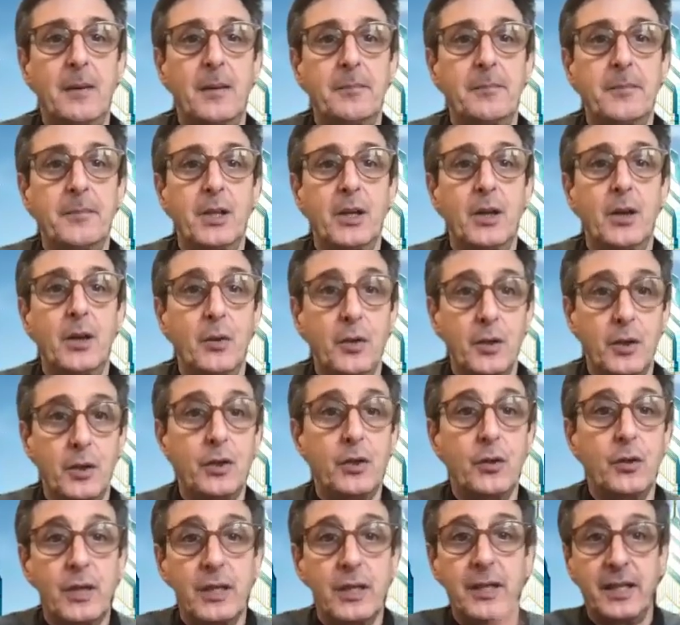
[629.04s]
you
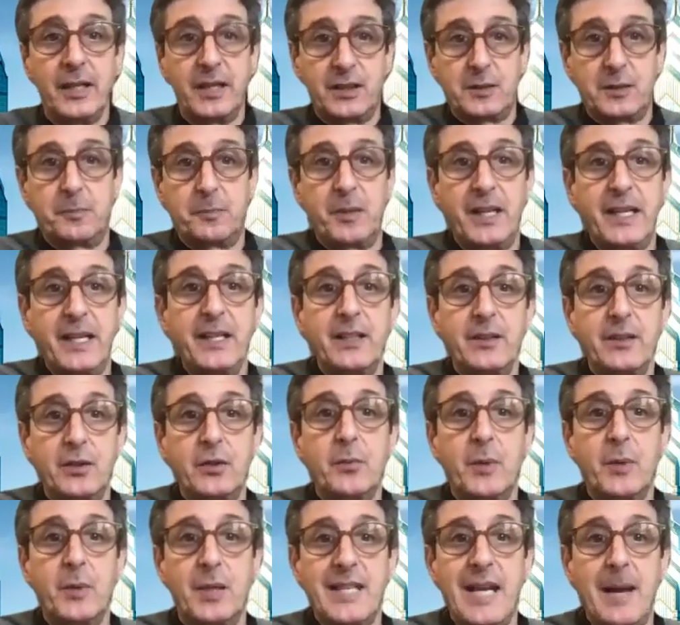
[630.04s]
can explain to
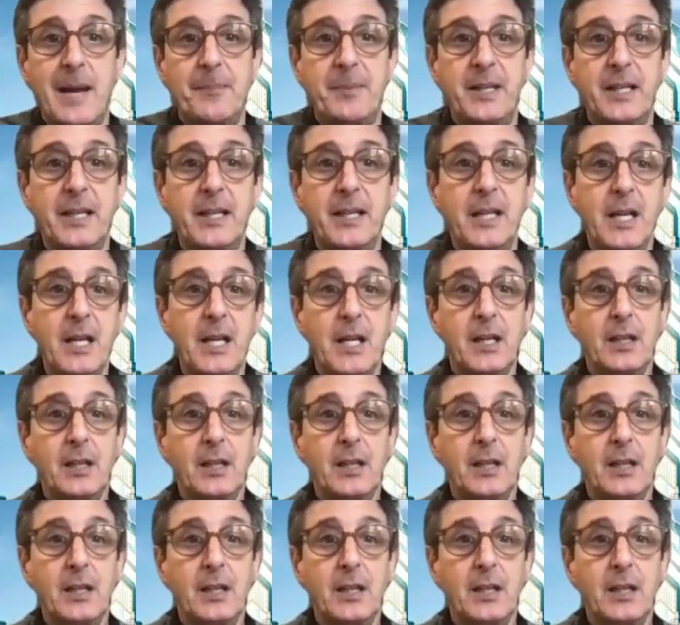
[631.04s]
what's happening,